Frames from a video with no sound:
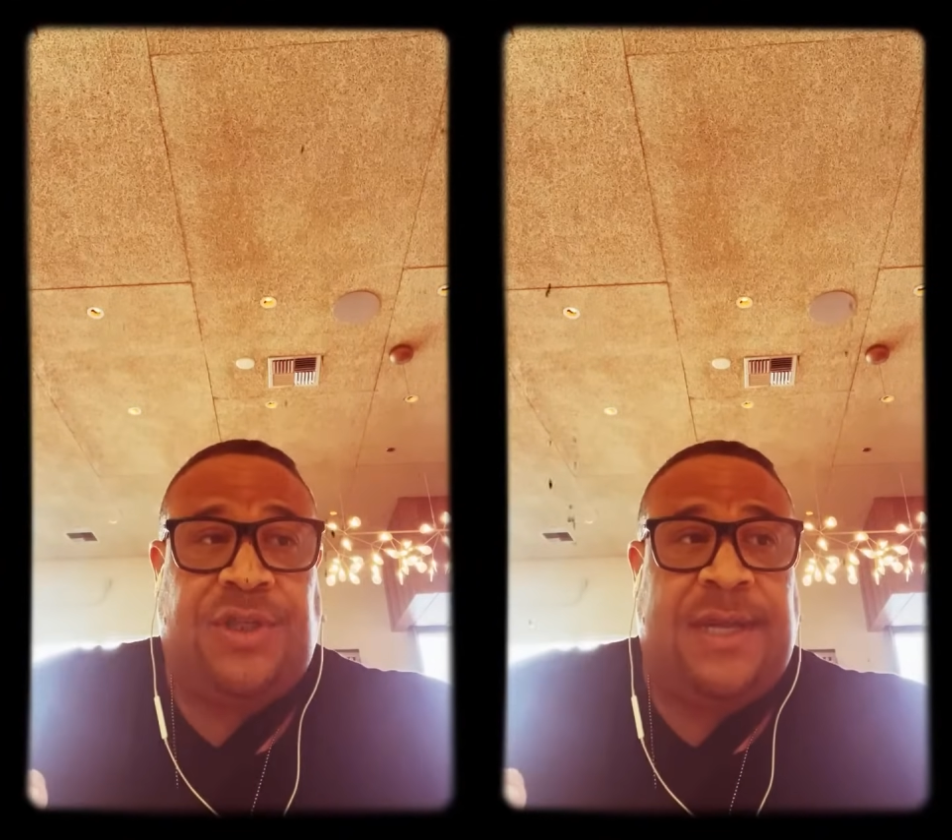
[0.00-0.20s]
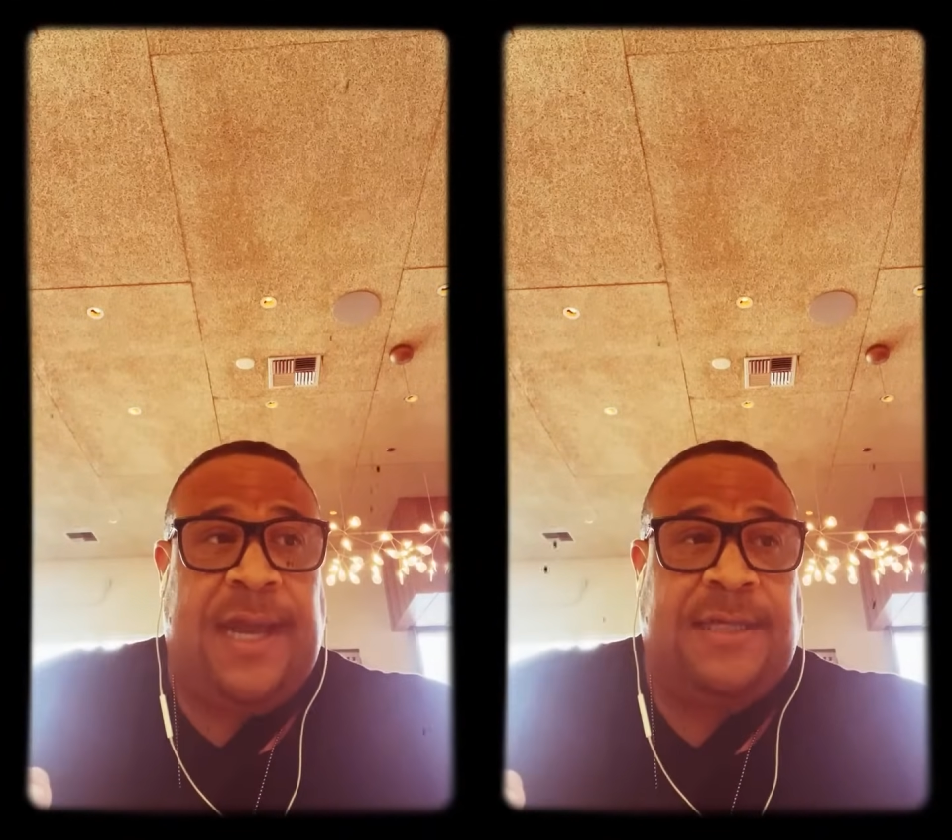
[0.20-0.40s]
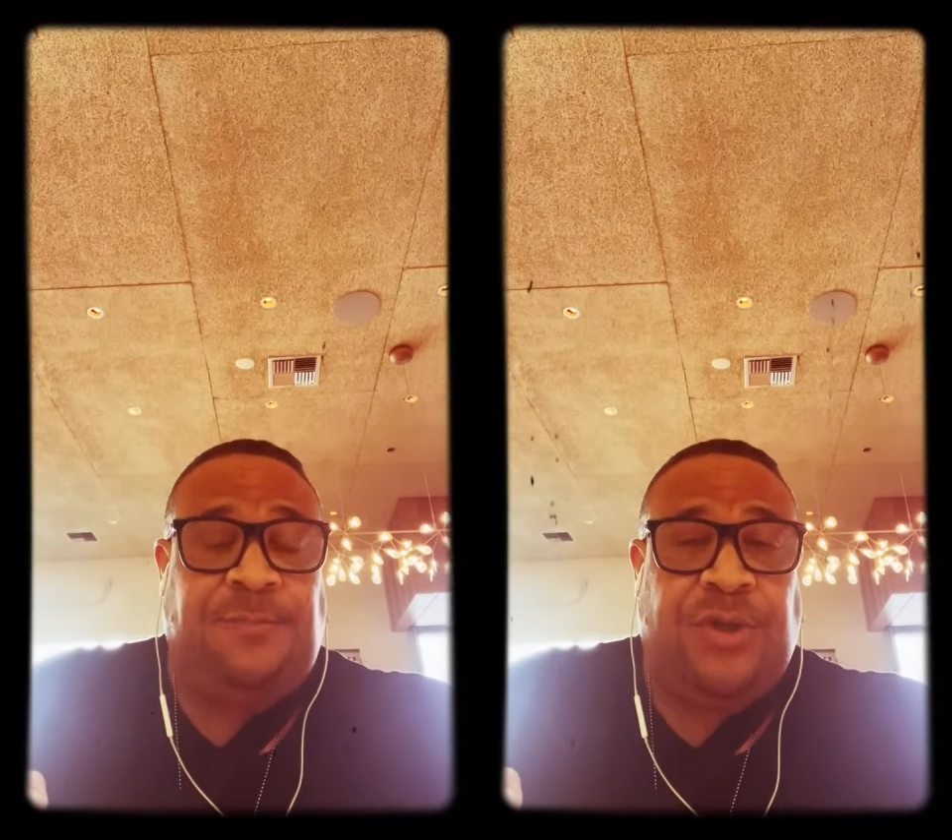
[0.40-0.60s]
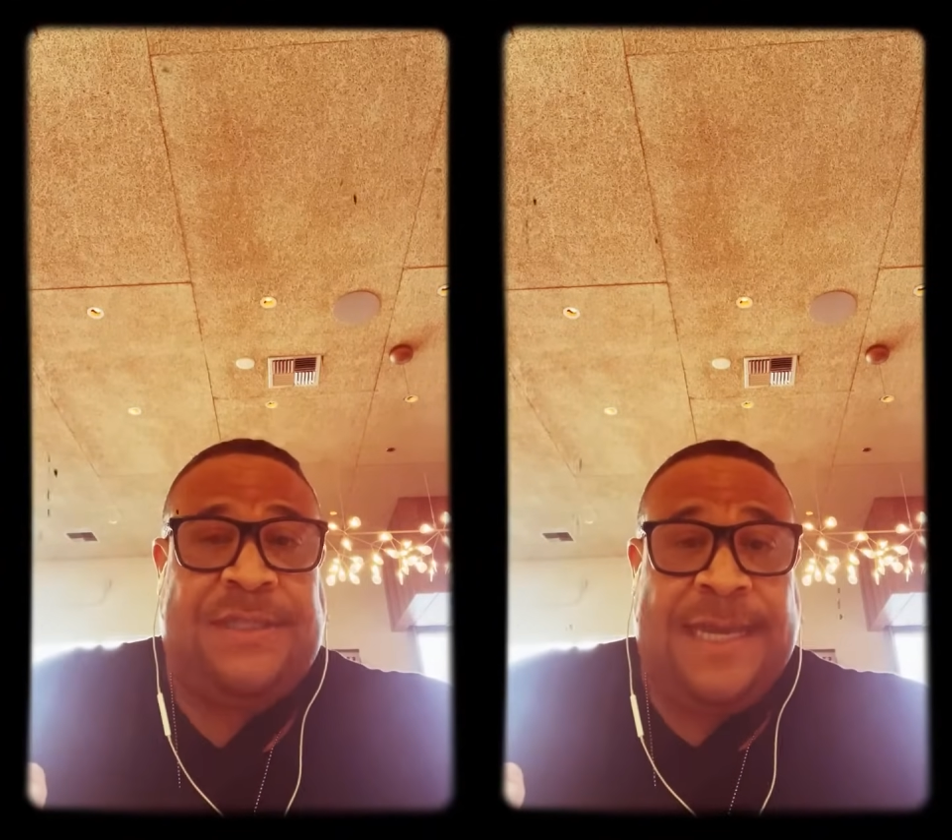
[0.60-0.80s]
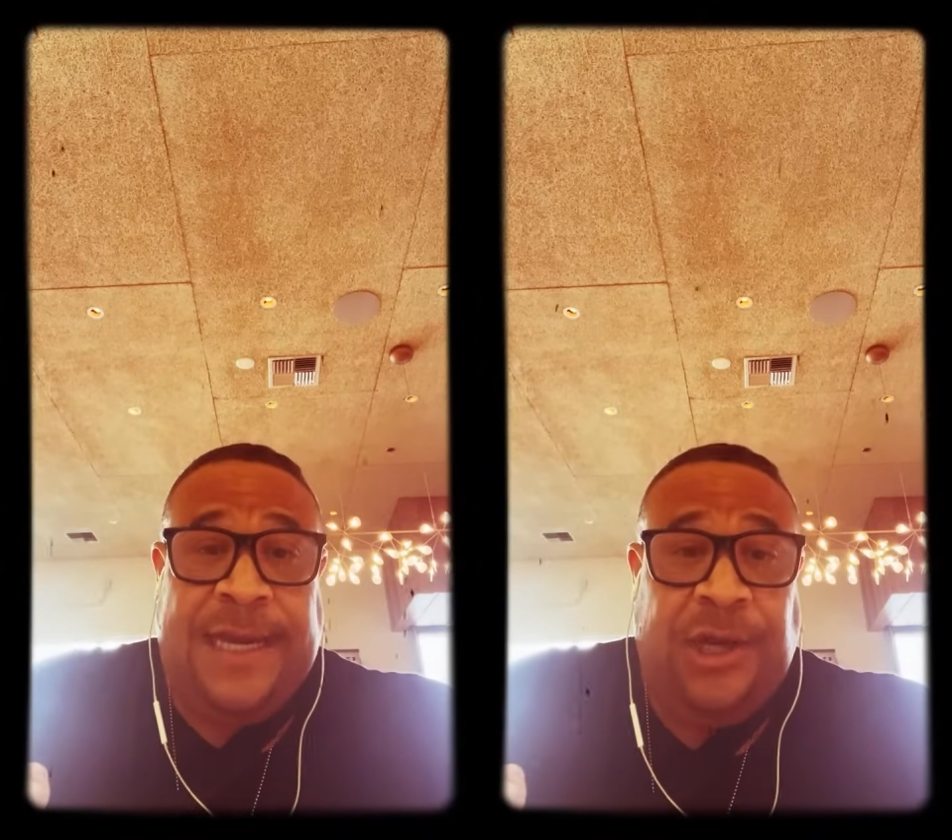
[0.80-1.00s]
that is
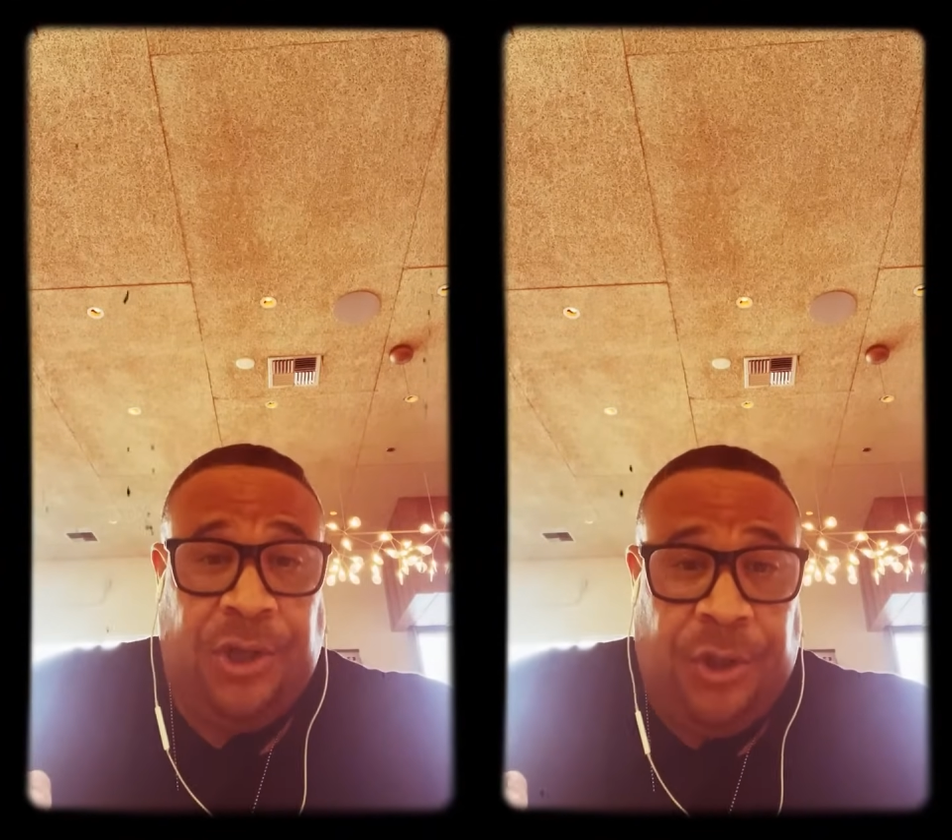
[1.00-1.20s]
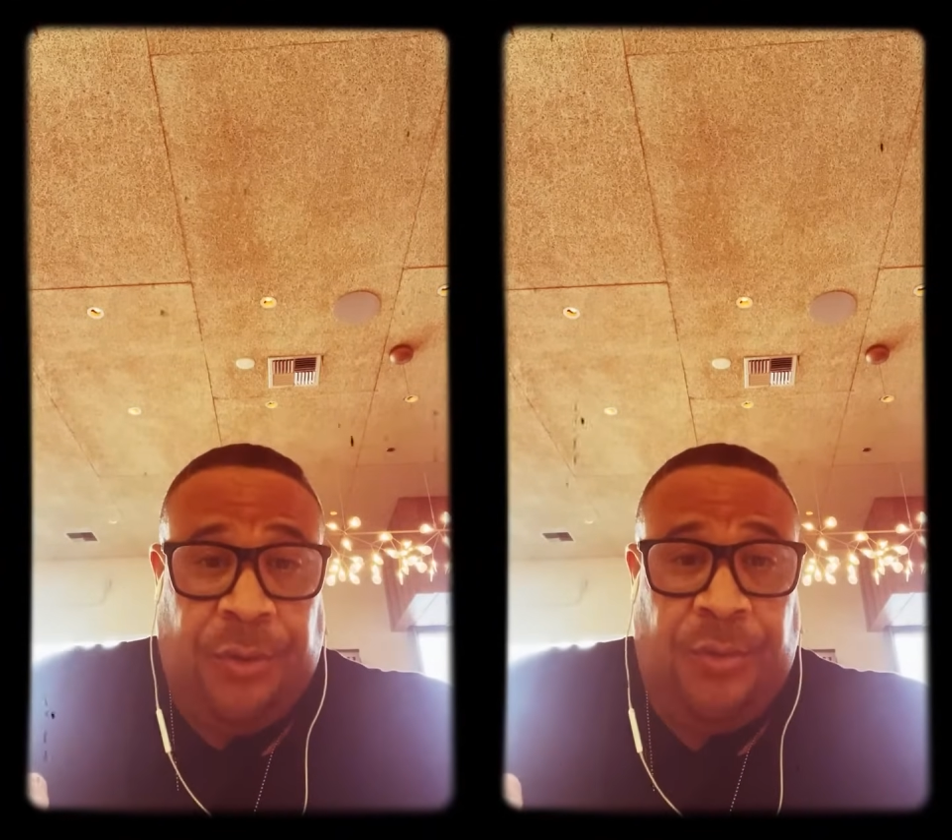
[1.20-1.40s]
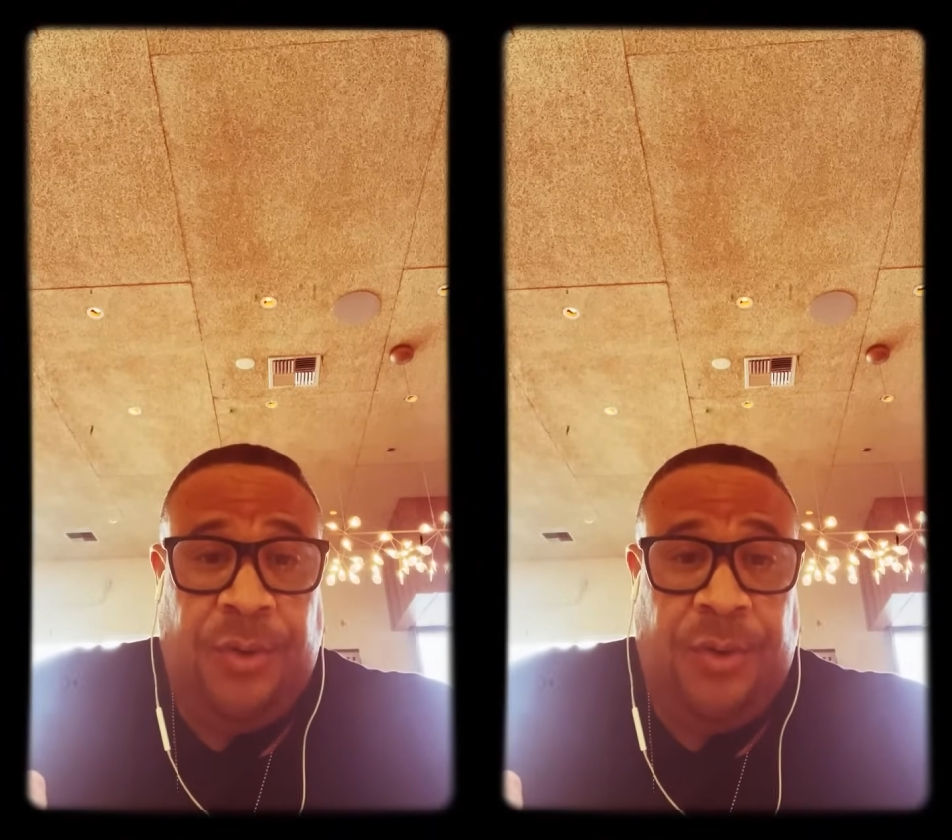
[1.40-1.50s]
presenting you